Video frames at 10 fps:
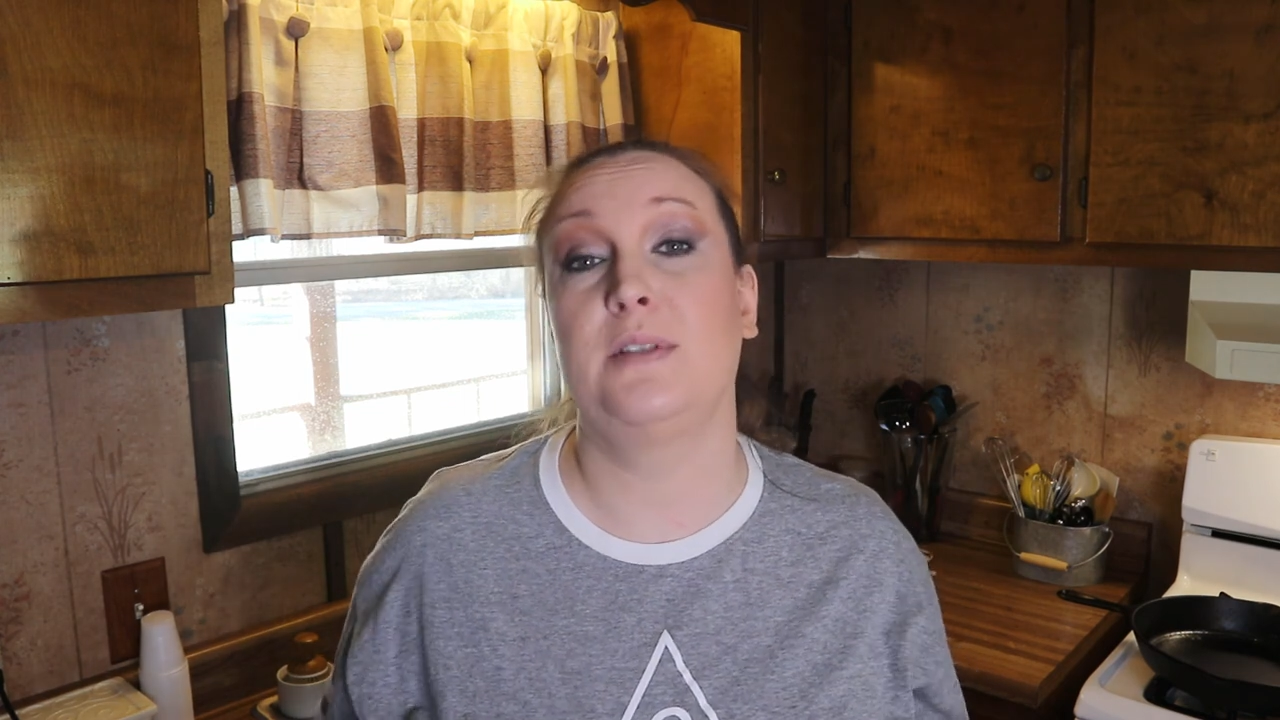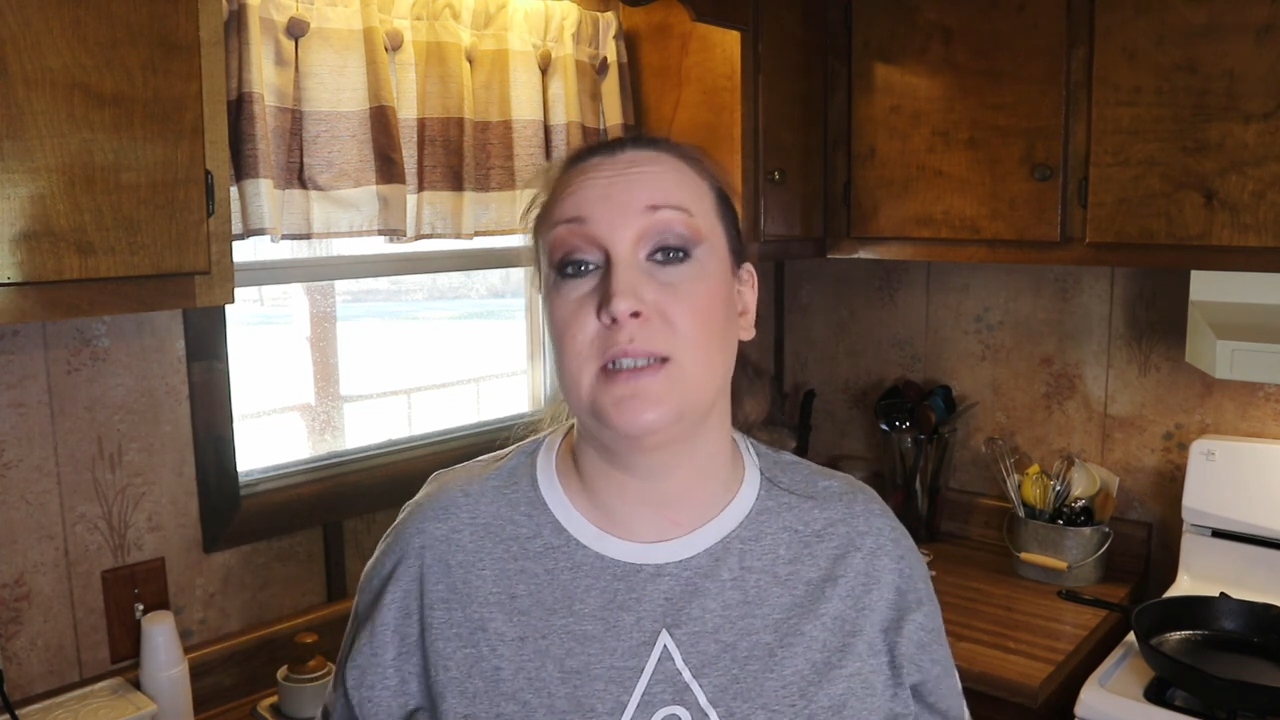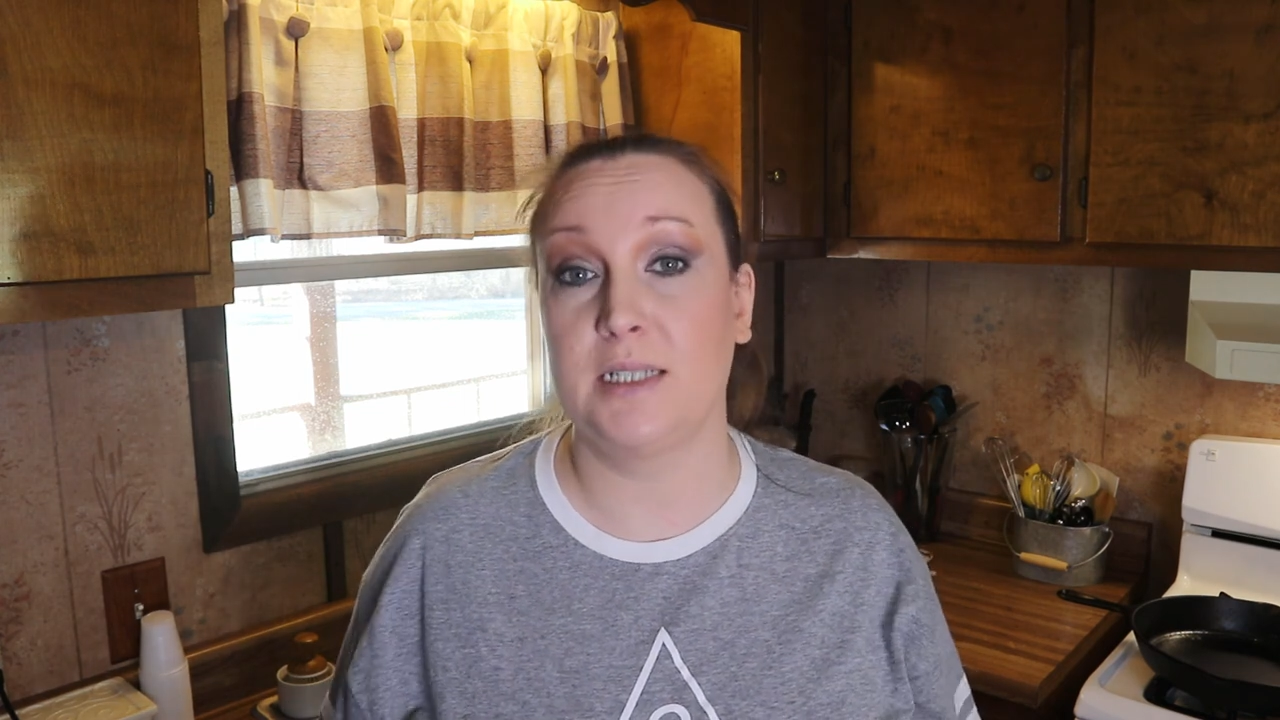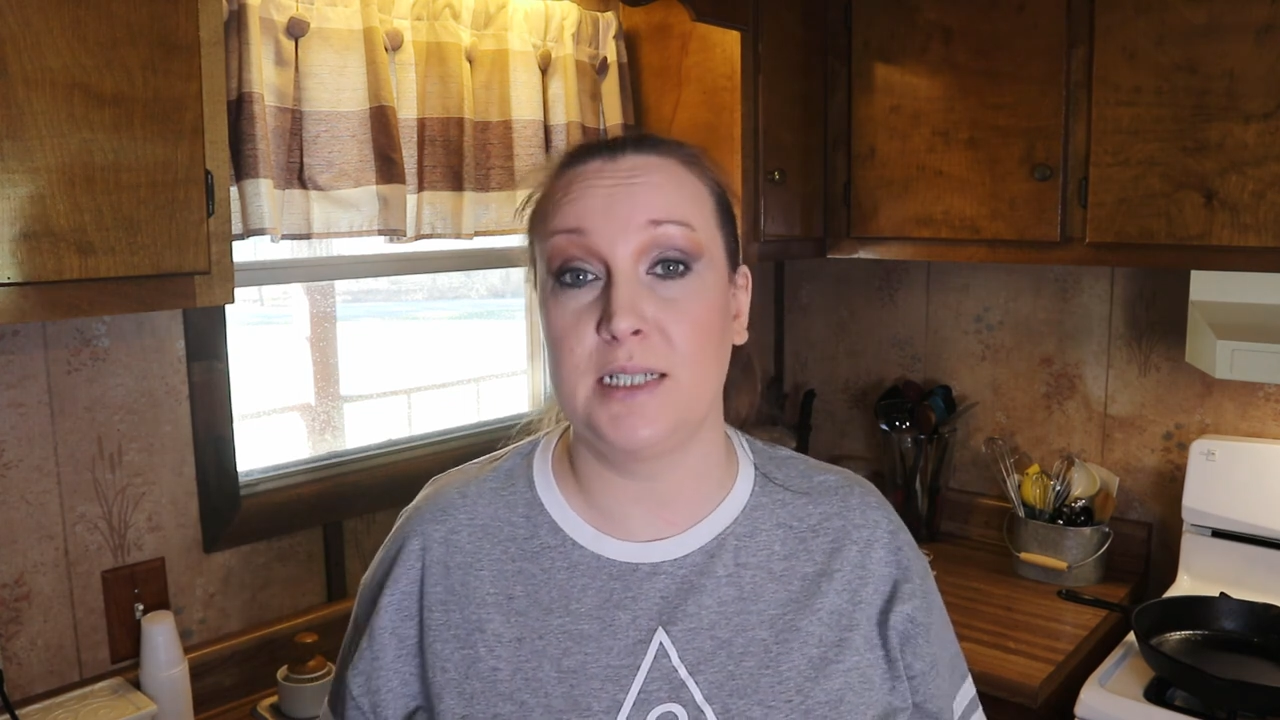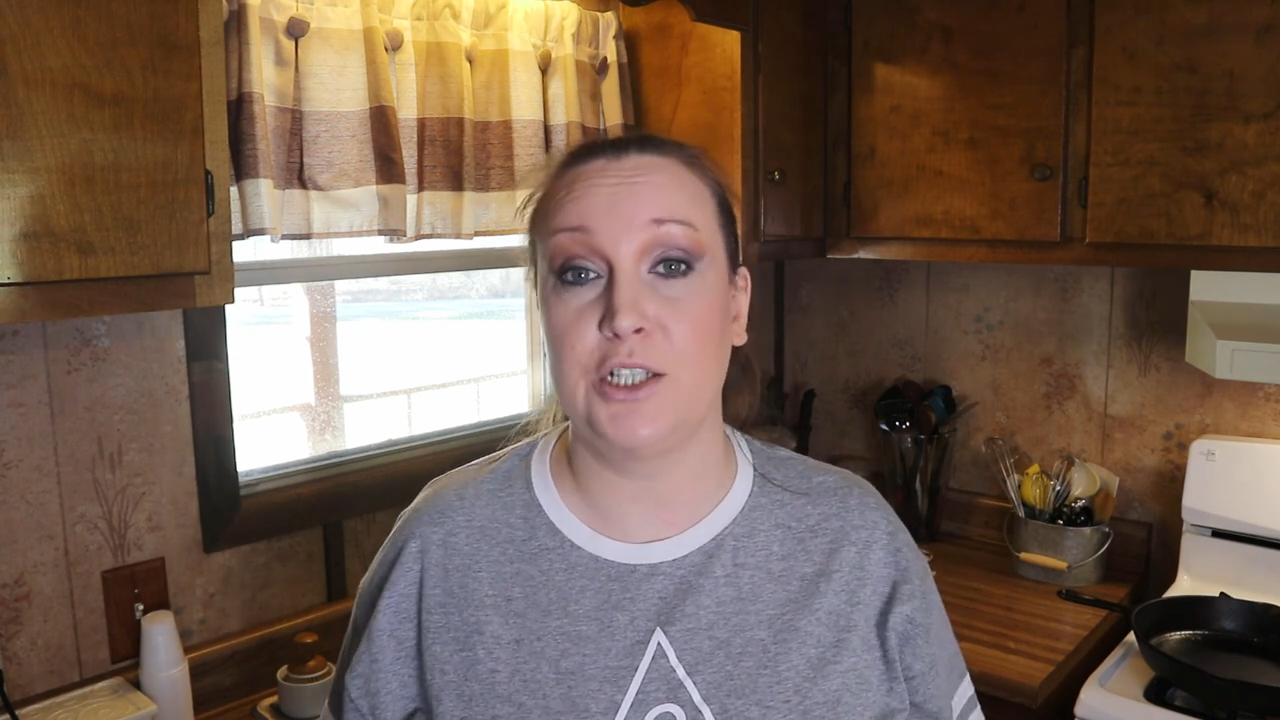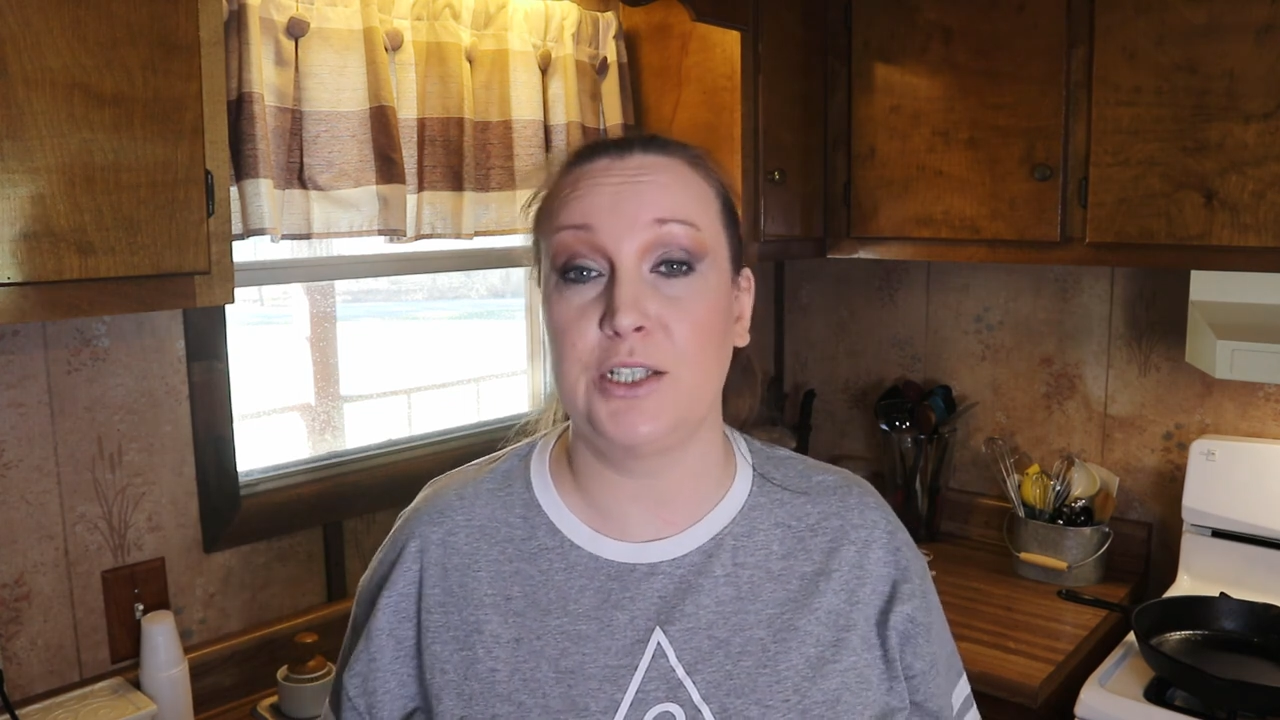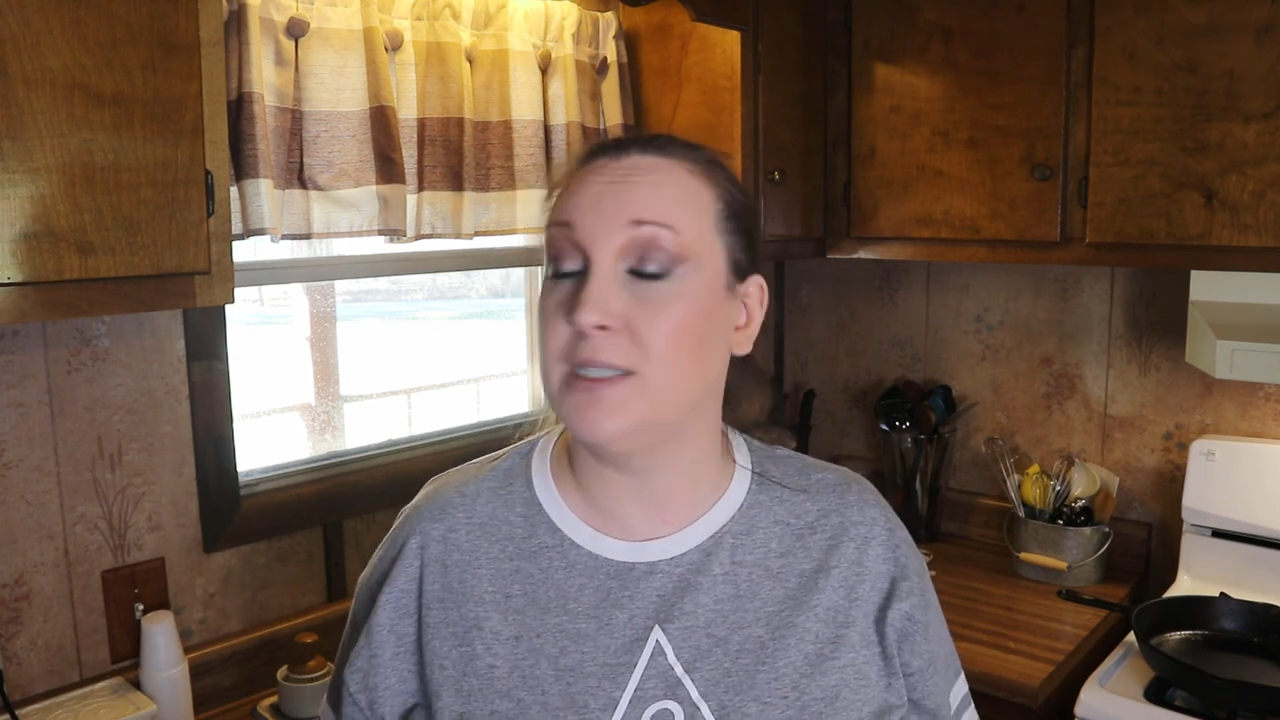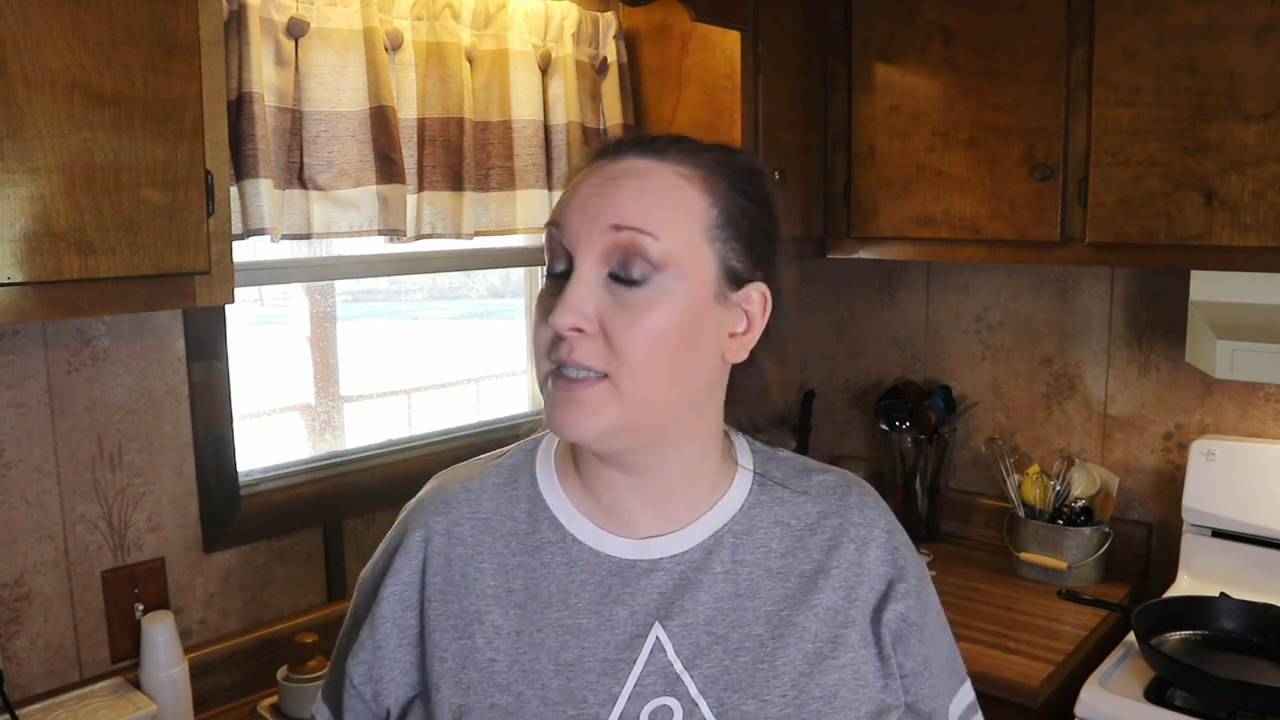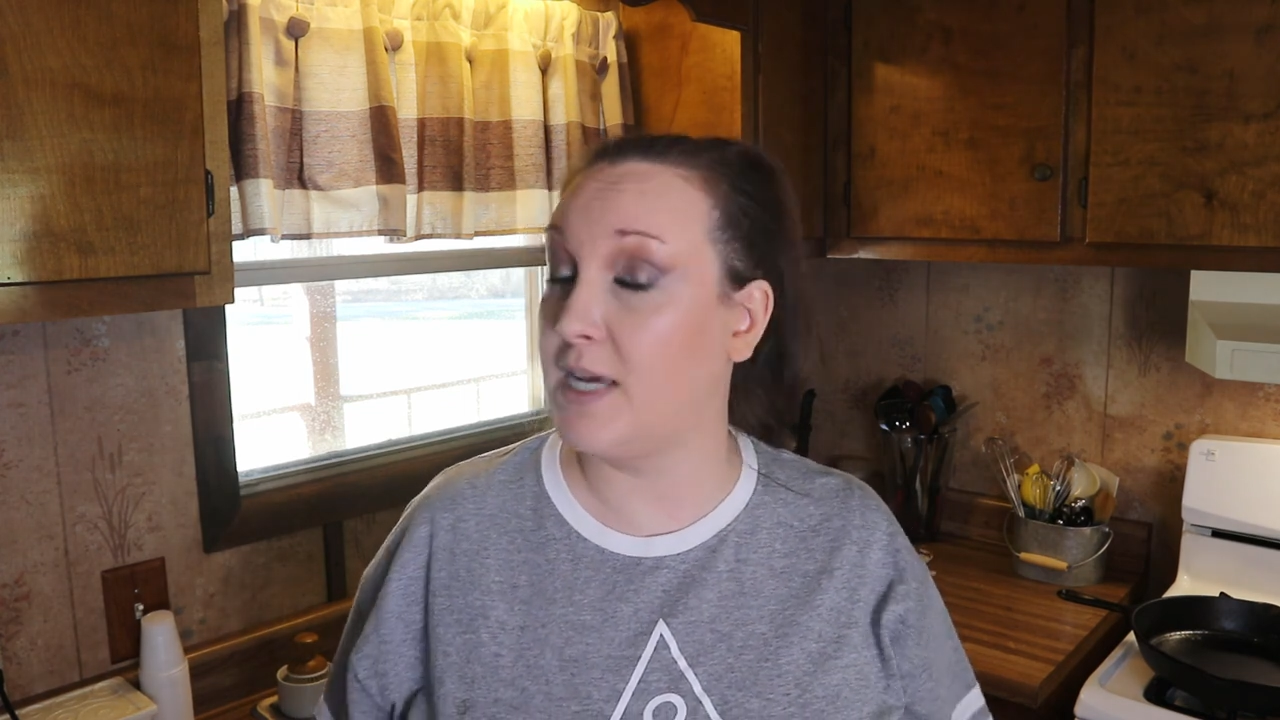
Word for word: delicious